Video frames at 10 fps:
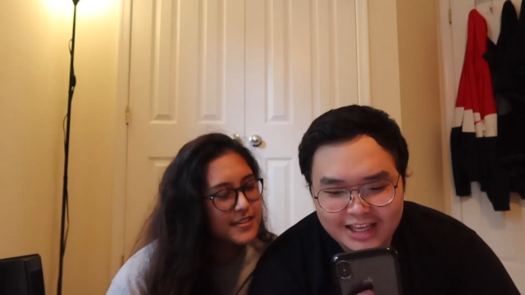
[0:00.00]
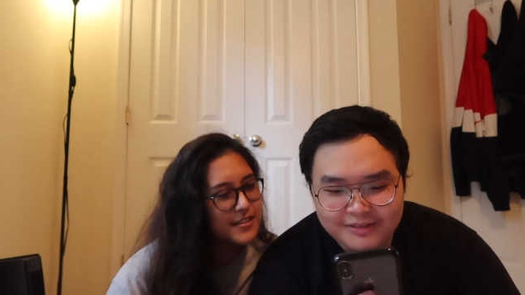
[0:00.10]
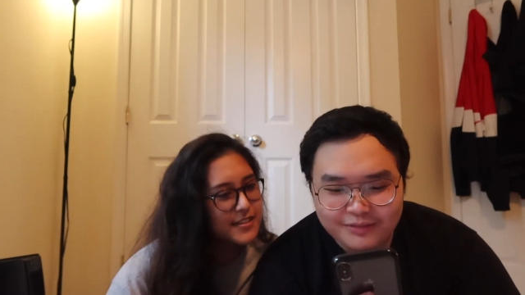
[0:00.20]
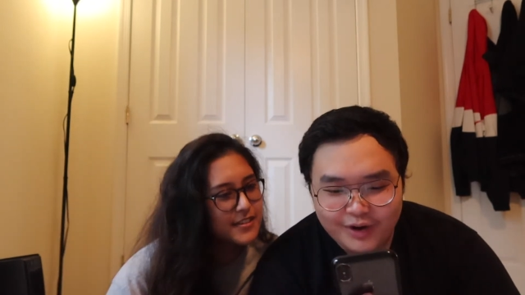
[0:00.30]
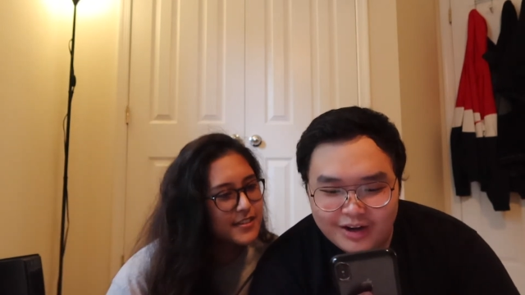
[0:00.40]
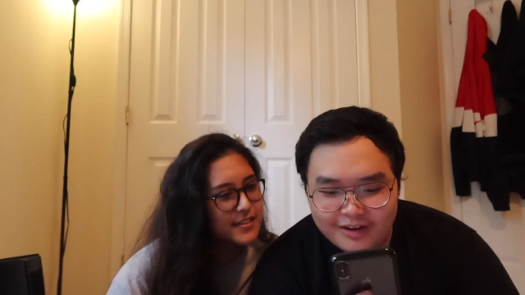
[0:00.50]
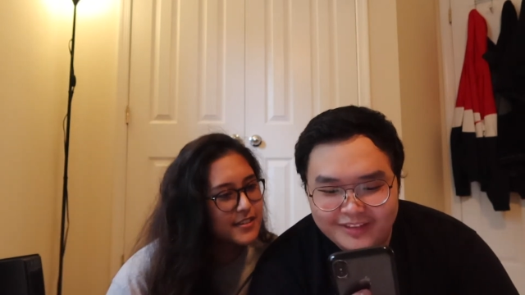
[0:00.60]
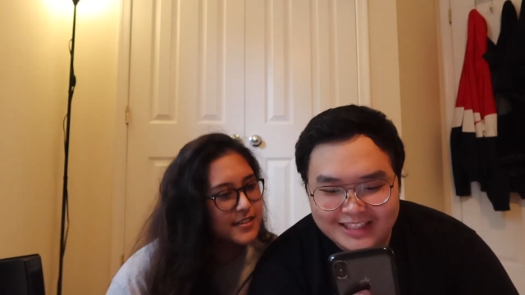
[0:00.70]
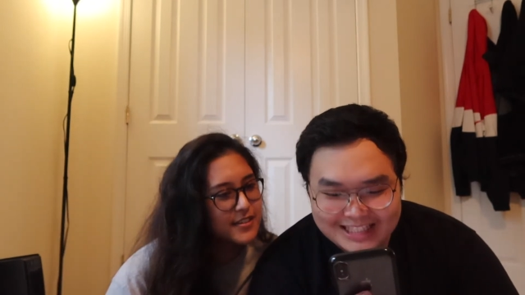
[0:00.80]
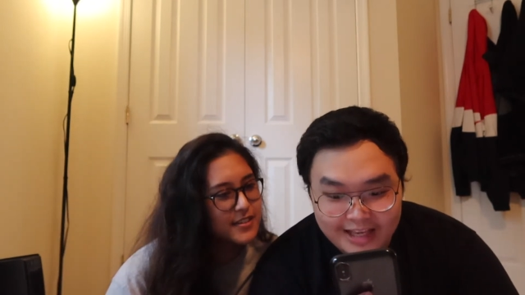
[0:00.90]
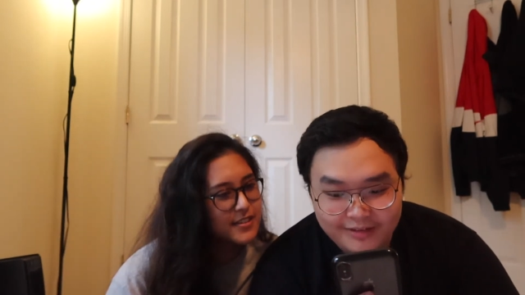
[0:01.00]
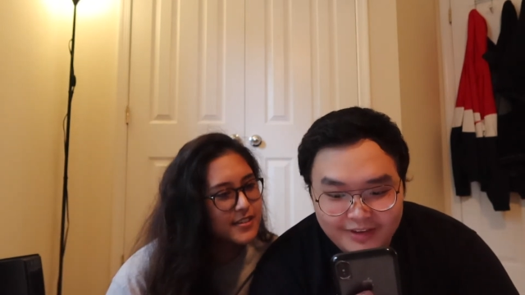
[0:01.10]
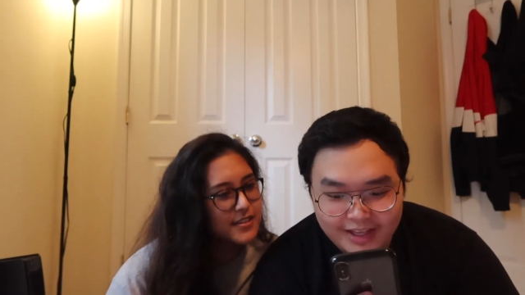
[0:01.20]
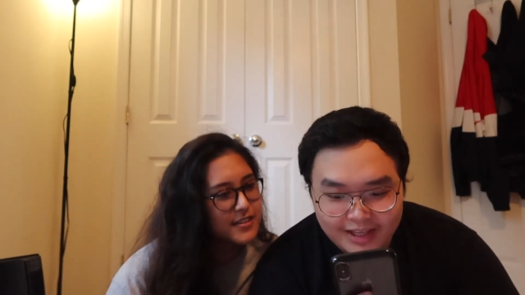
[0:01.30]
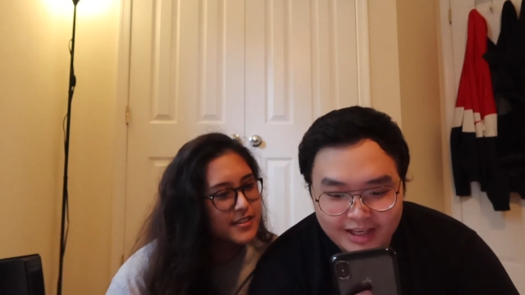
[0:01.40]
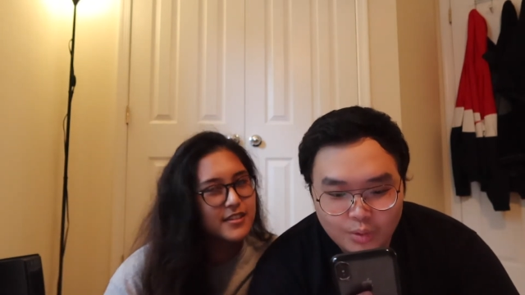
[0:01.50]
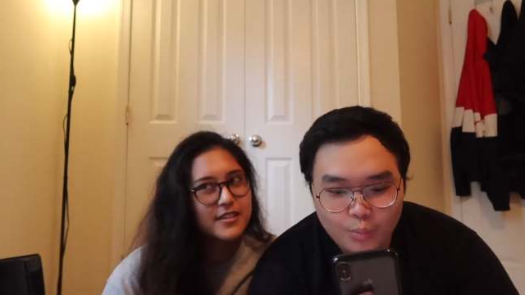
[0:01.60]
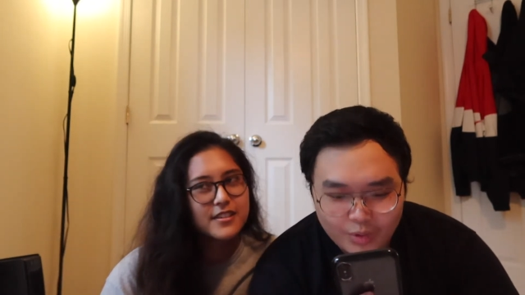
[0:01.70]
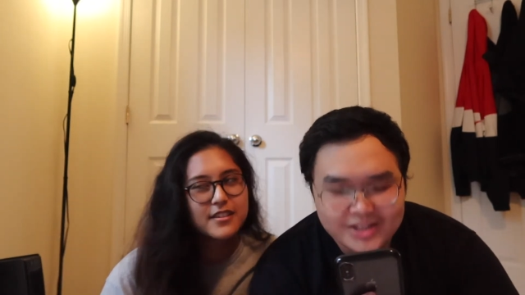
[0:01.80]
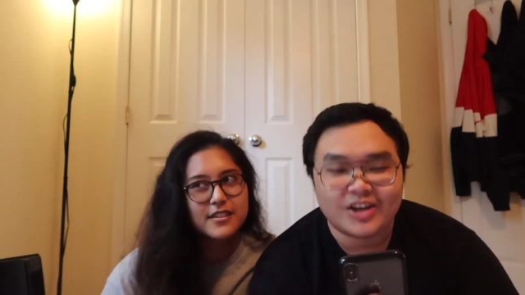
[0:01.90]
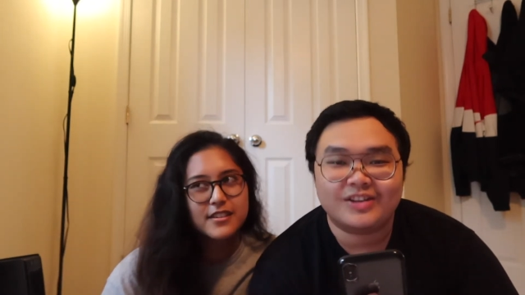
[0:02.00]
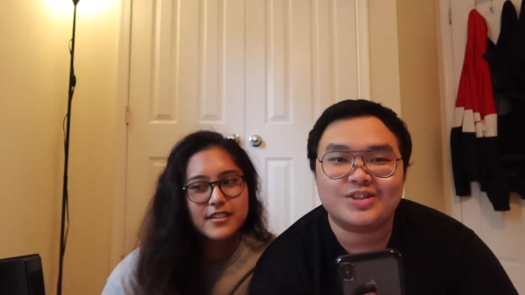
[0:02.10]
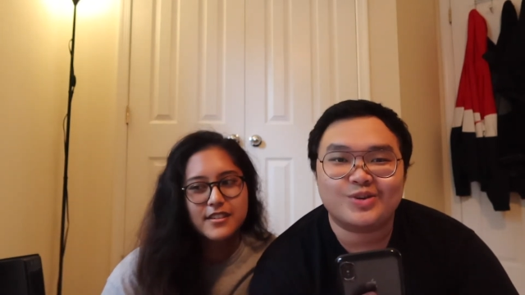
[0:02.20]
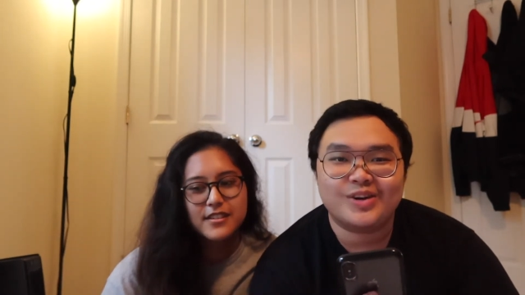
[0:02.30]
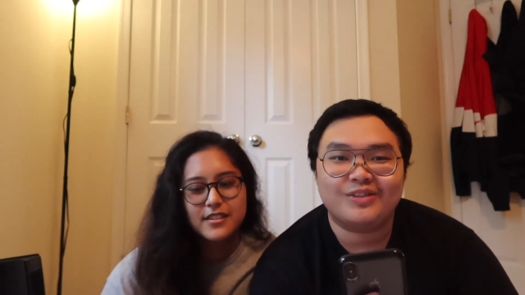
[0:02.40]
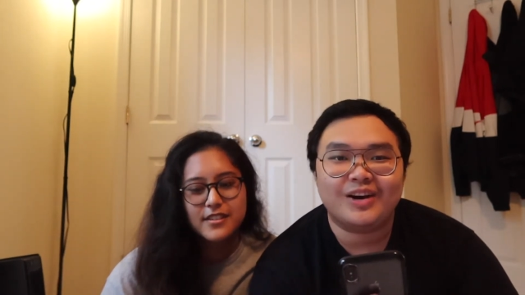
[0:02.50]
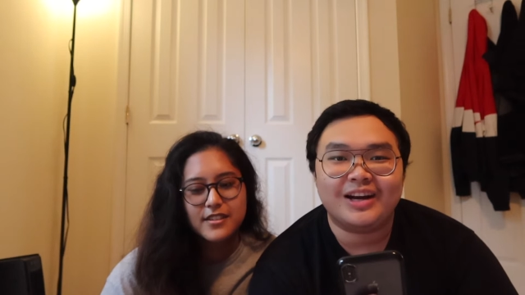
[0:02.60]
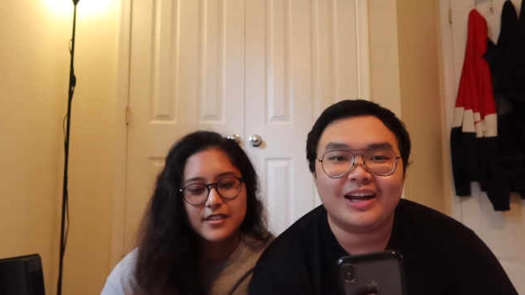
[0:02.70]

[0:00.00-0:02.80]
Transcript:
Speaker 1: in front of the TV. What's on the screen right